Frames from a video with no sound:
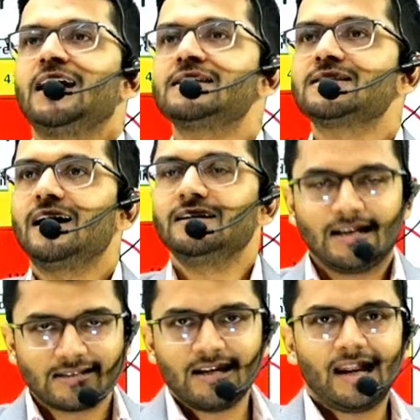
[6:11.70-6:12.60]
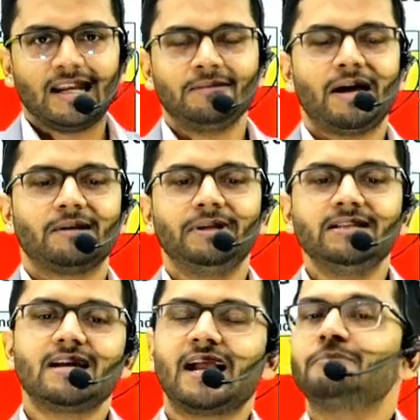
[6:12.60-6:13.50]
Guys, doesn't in any manner
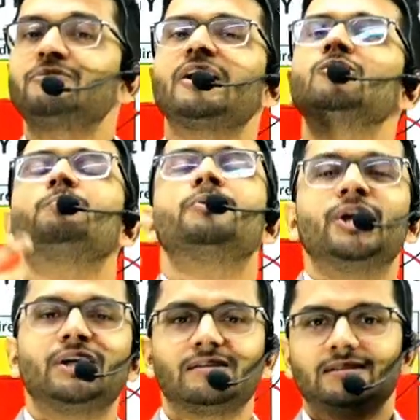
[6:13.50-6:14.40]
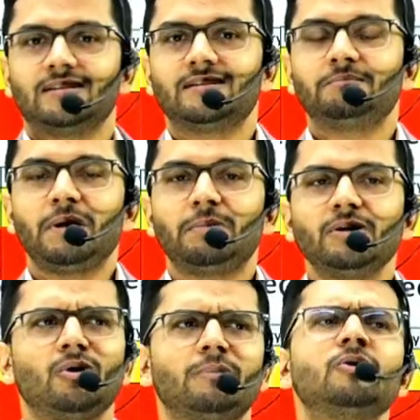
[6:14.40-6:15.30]
means that I'm trying to predict the
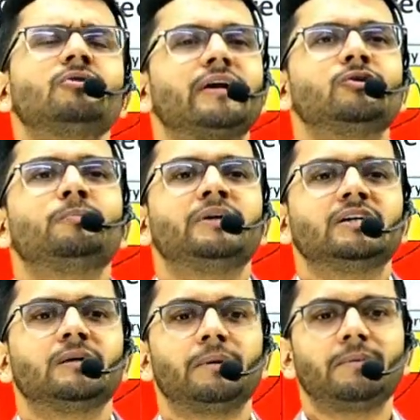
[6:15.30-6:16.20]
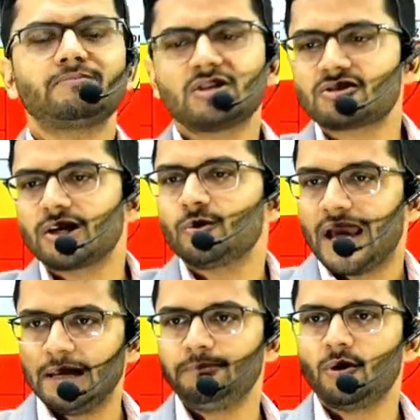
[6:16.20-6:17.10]
paper. No, I'm not trying to predict the paper. I'm just trying
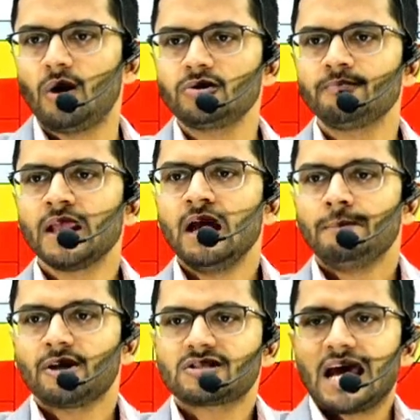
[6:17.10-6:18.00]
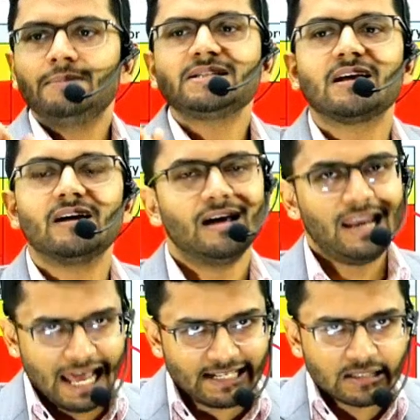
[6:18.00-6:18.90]
to help you out because time is
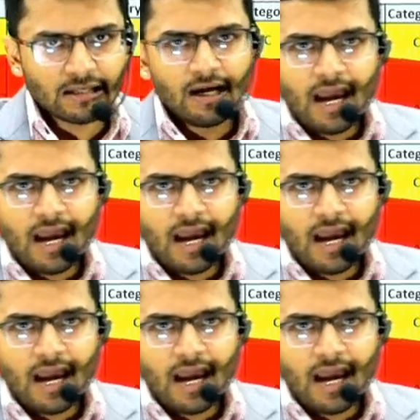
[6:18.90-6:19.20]
less